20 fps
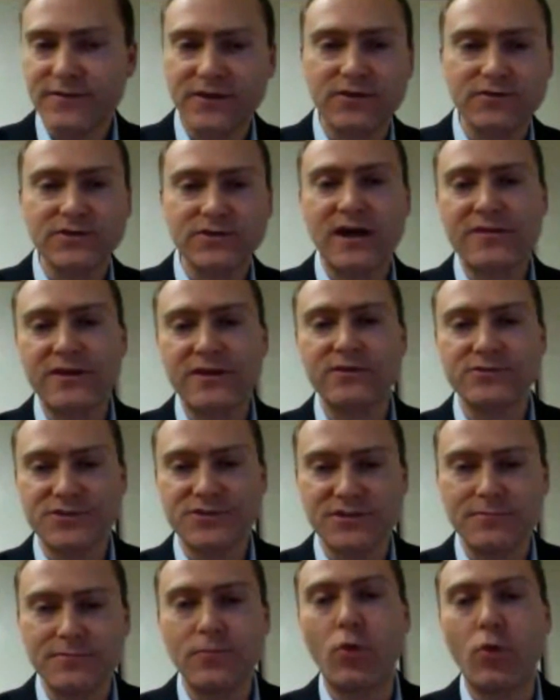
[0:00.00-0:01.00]
I think
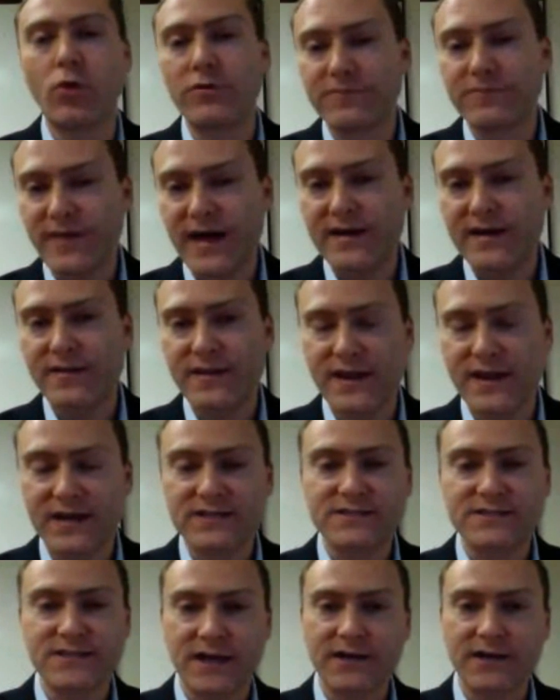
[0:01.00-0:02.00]
you'll see more of that in the
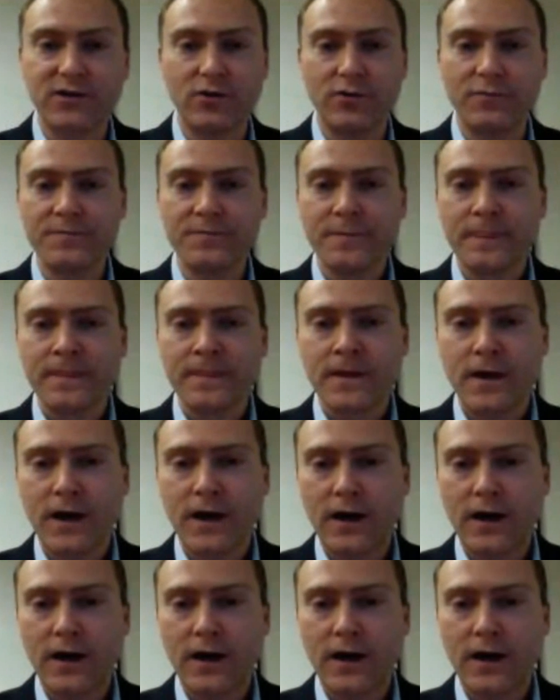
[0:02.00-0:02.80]
next cycle.